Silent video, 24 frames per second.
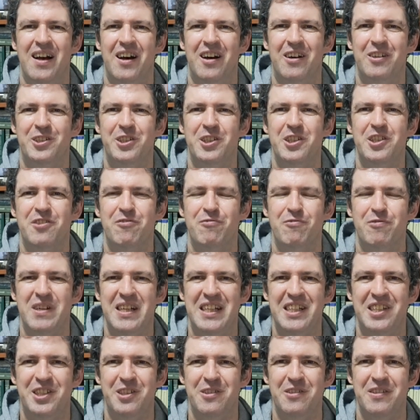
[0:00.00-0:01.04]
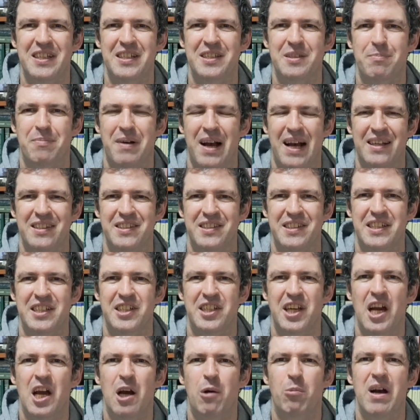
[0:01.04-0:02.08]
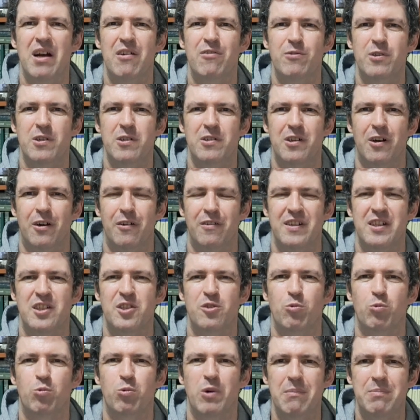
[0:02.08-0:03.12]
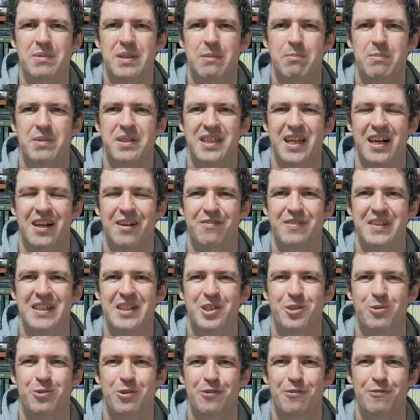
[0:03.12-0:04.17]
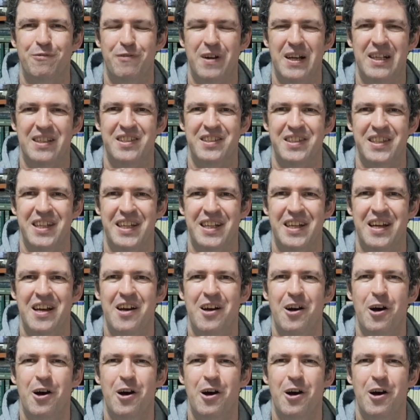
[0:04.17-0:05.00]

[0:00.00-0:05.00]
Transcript: I'll just read you this passage where Rudolf has whipped himself into a frenzy